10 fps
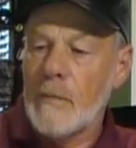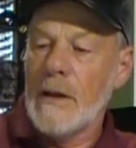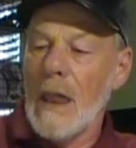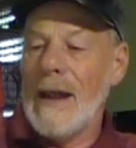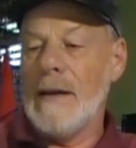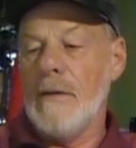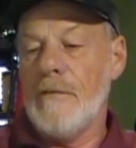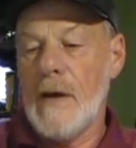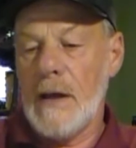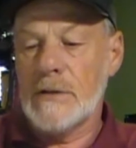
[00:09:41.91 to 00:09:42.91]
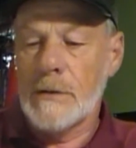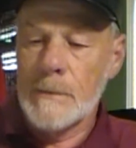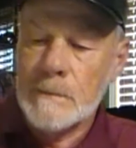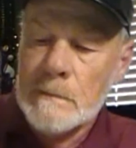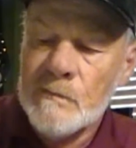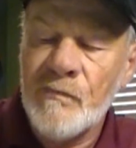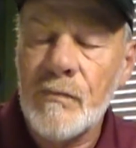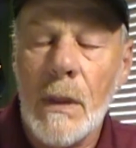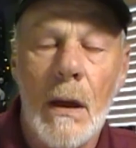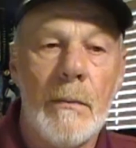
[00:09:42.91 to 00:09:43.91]
to be lightning fast,
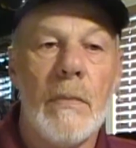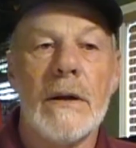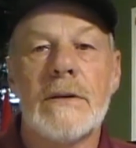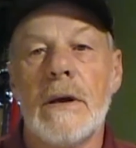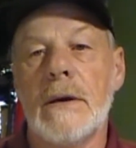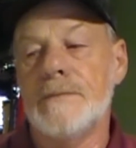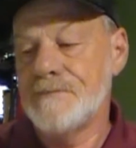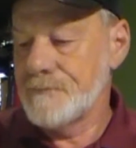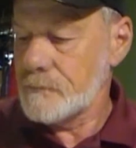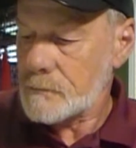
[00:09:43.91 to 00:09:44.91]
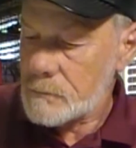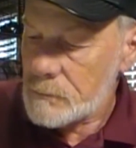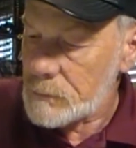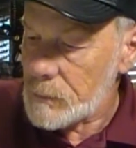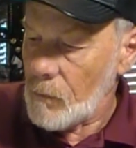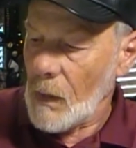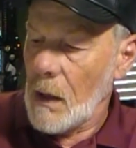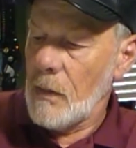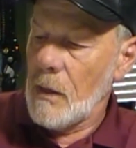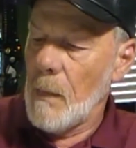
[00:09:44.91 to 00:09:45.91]
but the
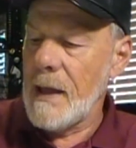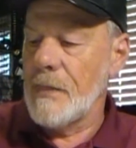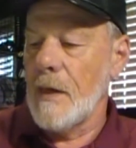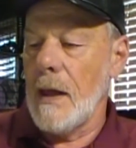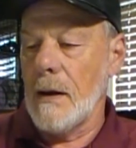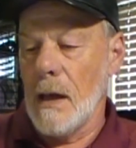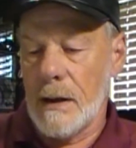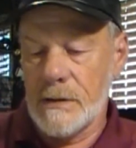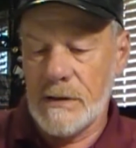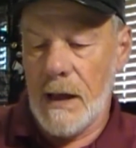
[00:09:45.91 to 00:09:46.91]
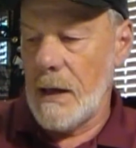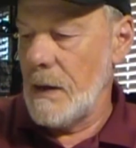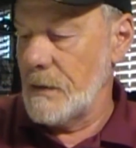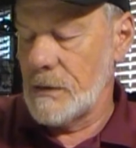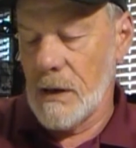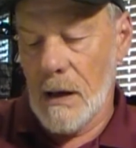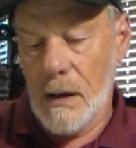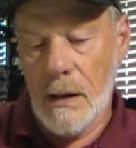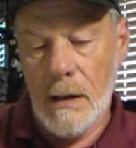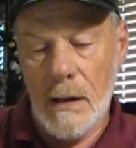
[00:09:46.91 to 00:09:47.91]
main thing, like I said, is
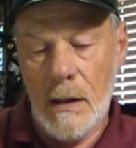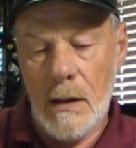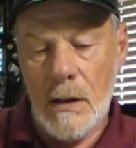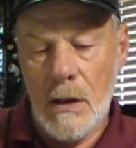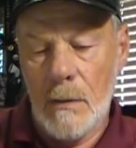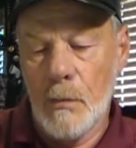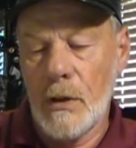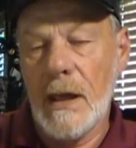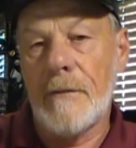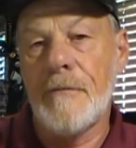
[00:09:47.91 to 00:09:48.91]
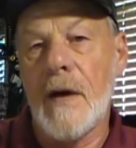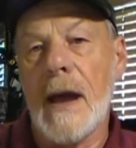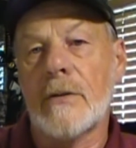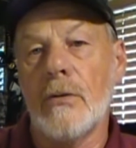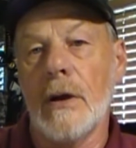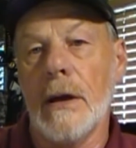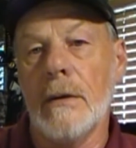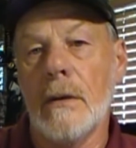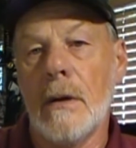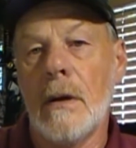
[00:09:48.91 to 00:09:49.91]
putting that factor
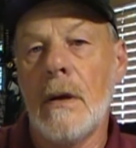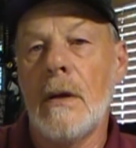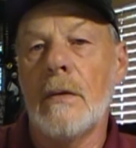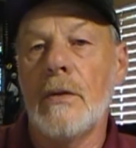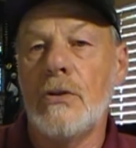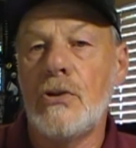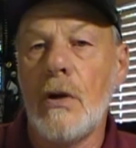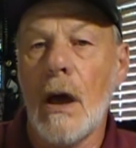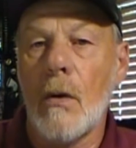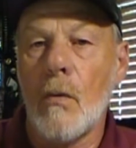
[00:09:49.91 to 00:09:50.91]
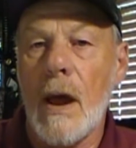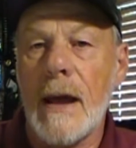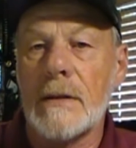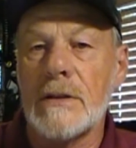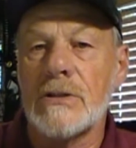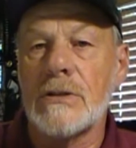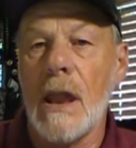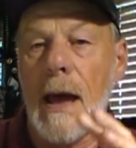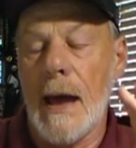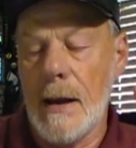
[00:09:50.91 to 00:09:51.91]
in that you got to rack this
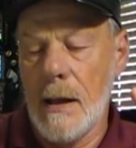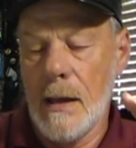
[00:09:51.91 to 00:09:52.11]
slide.